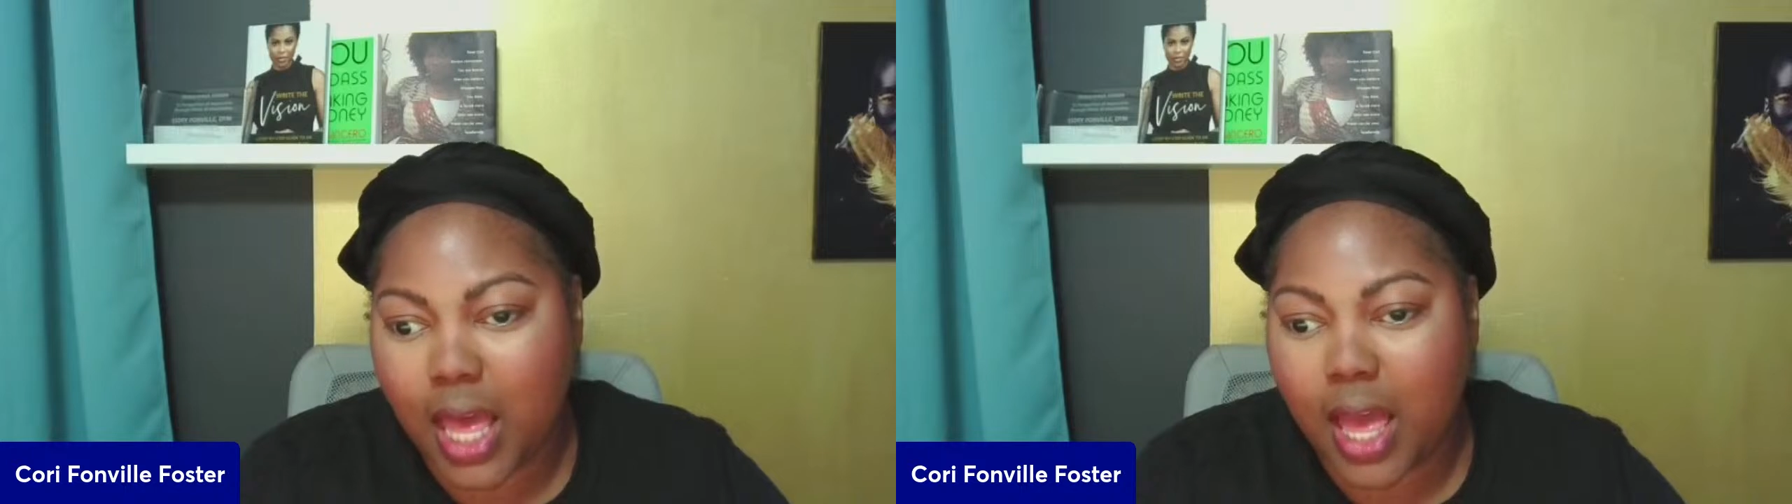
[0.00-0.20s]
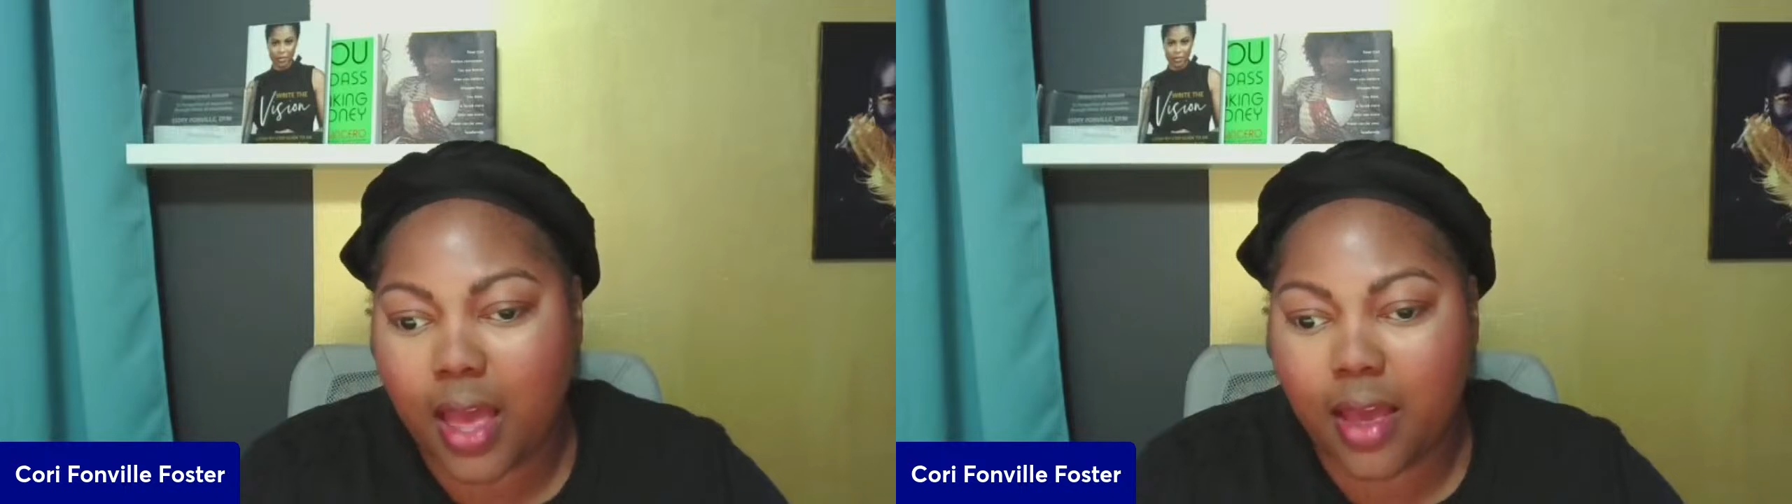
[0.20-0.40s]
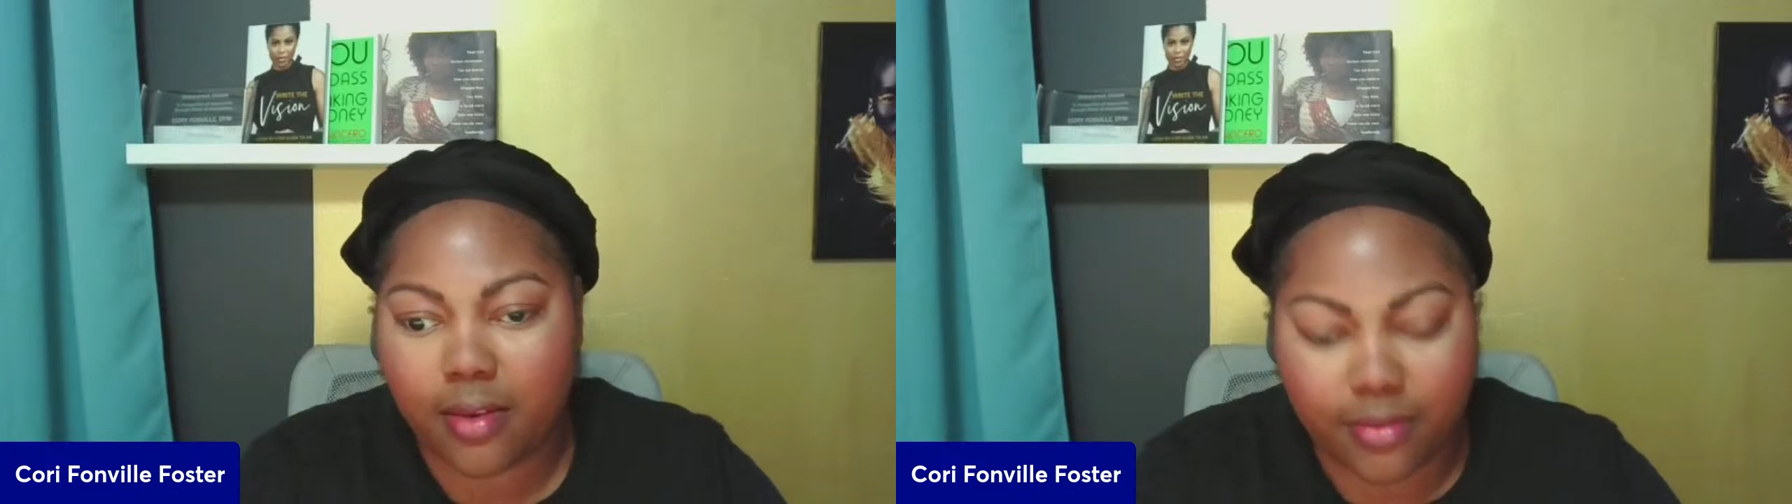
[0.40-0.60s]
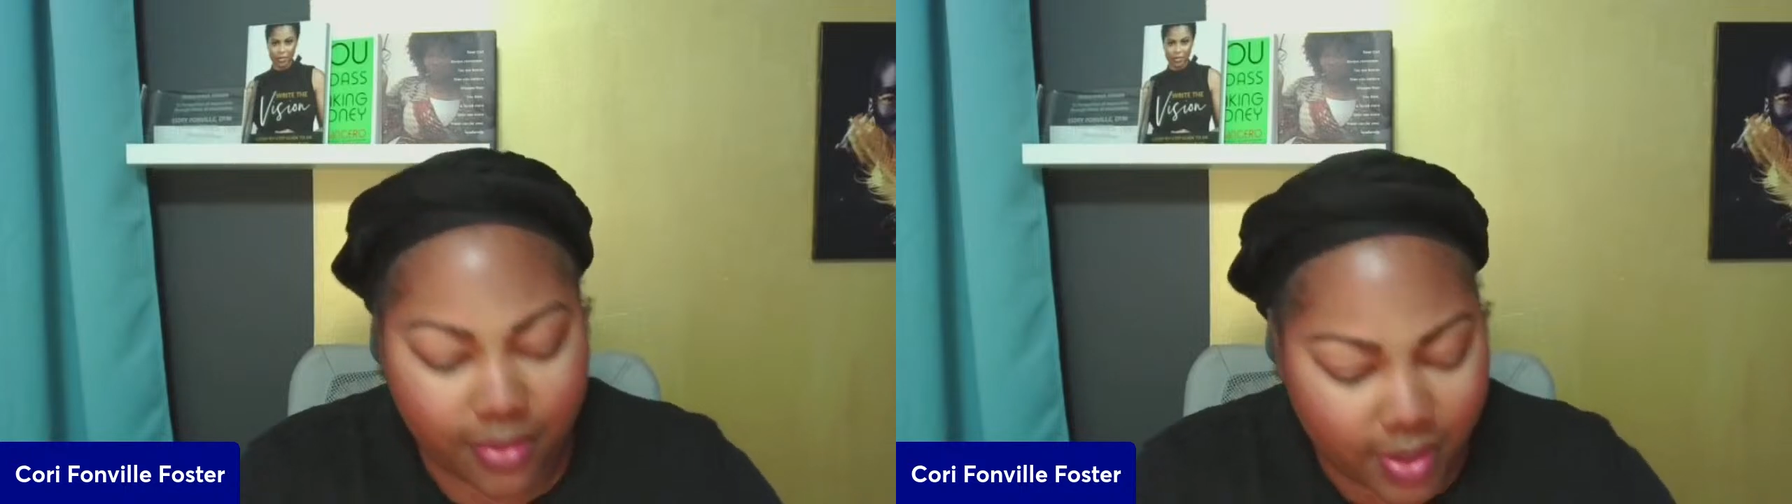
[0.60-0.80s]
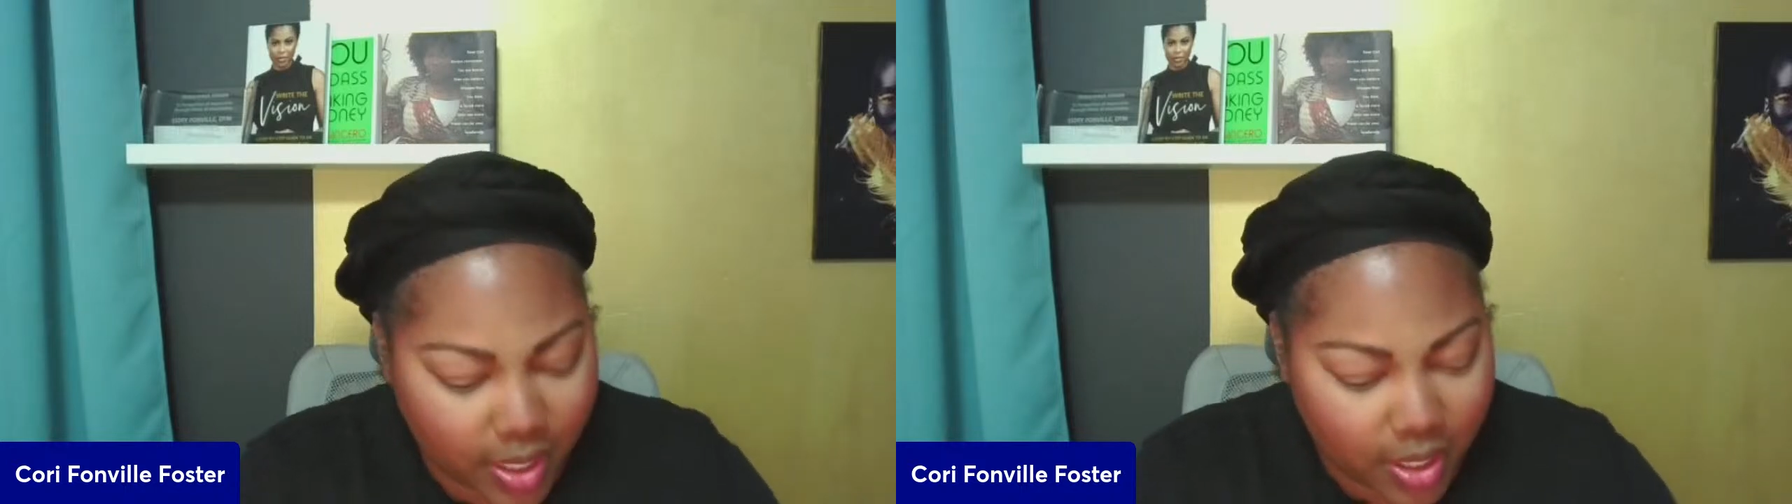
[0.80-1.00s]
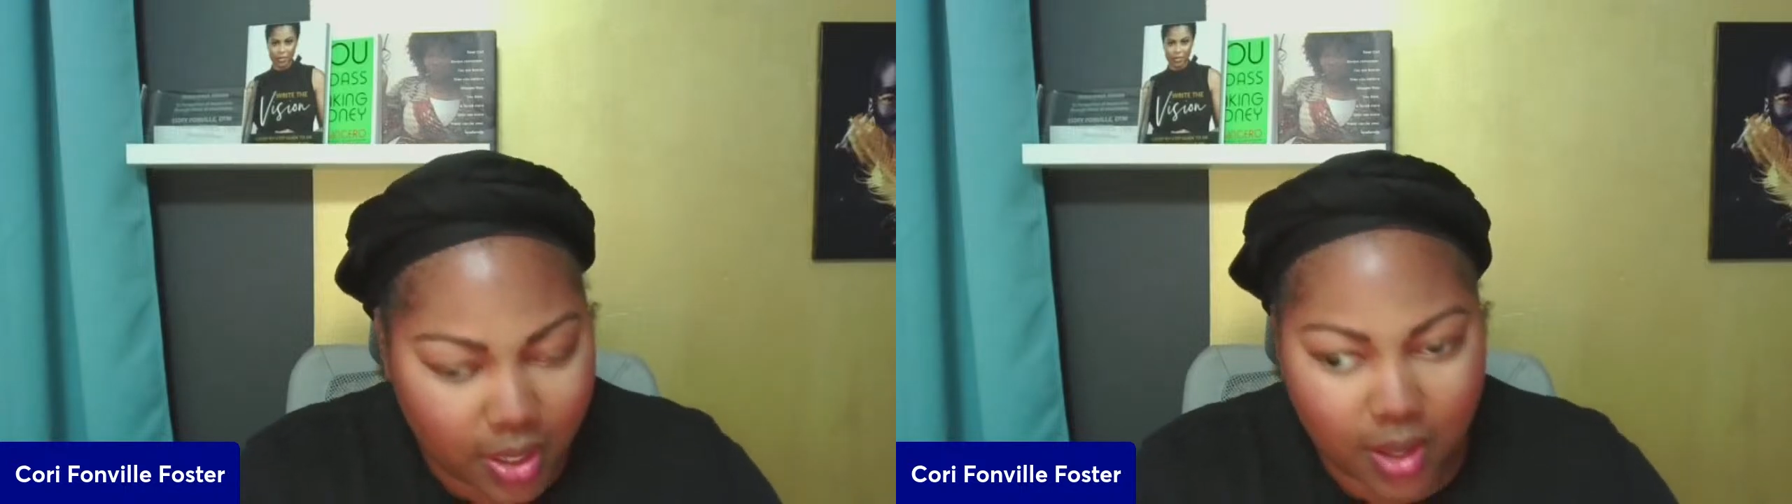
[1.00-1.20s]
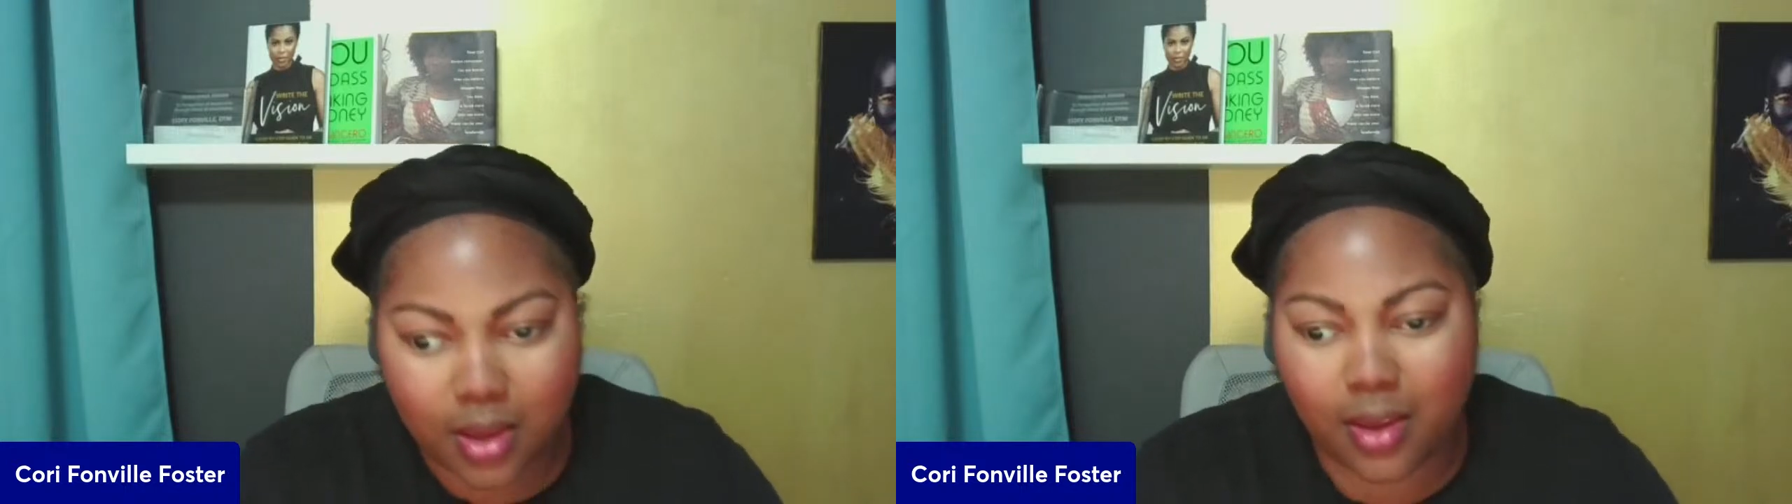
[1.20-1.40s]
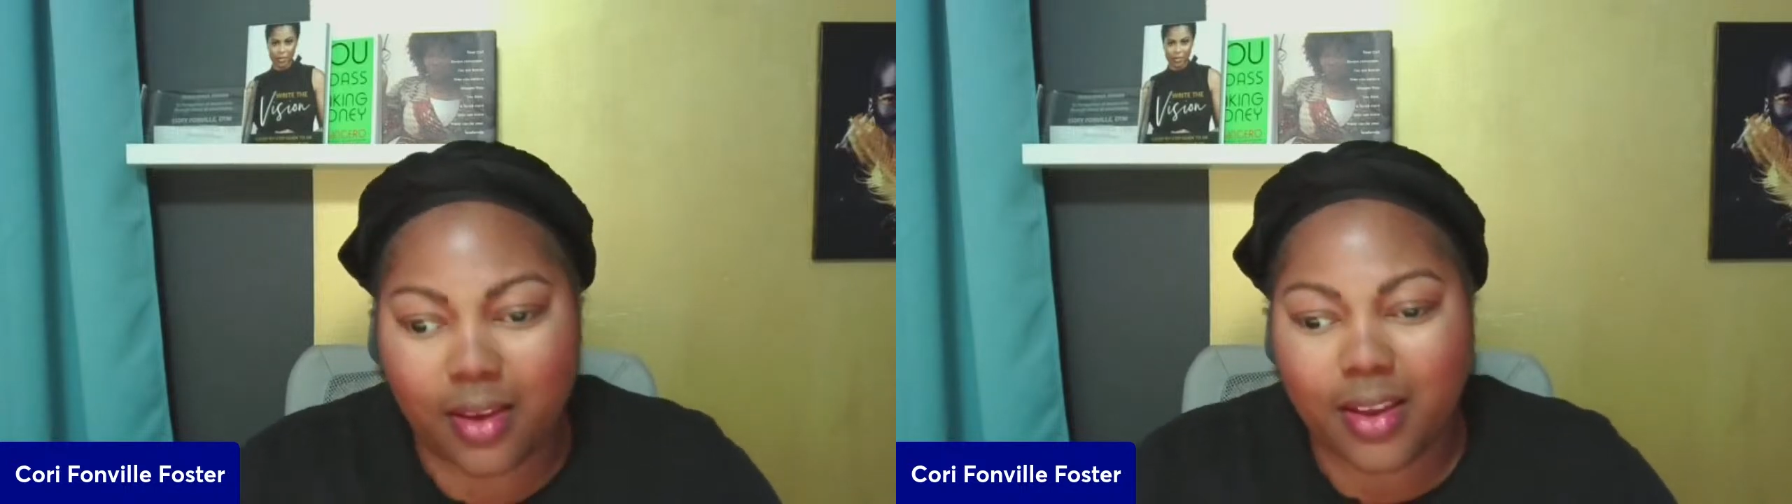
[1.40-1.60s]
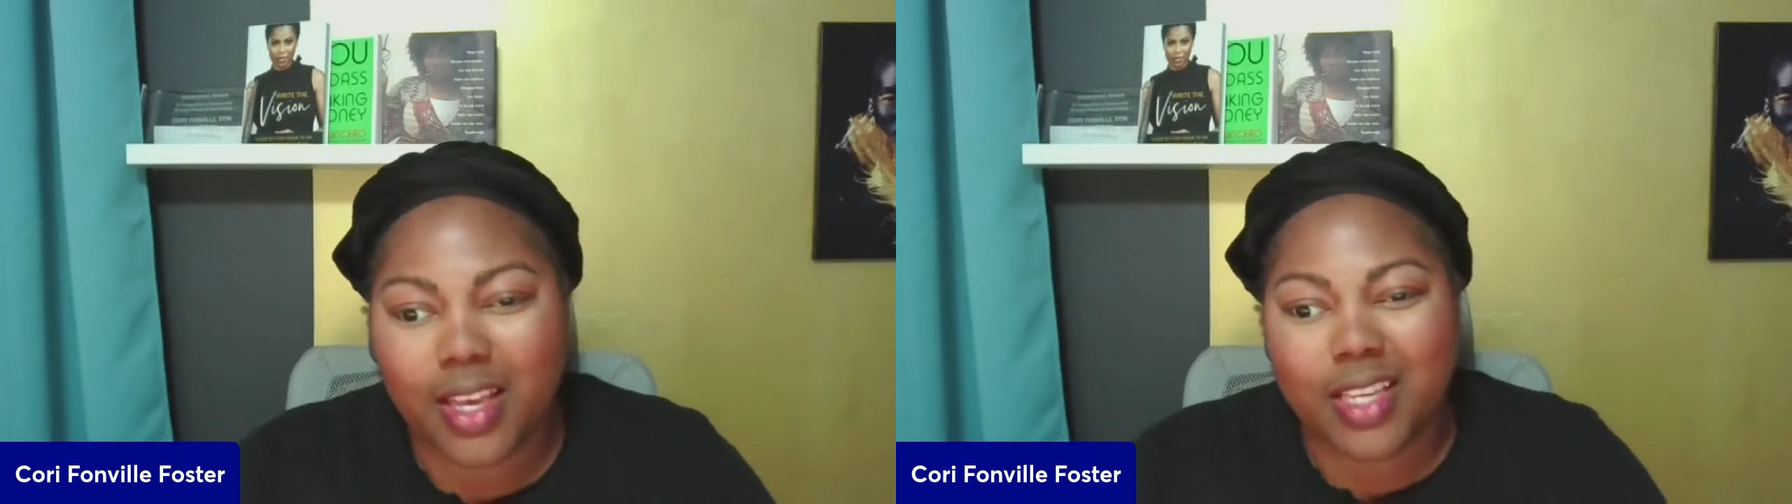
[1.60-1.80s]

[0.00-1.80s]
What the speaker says: live.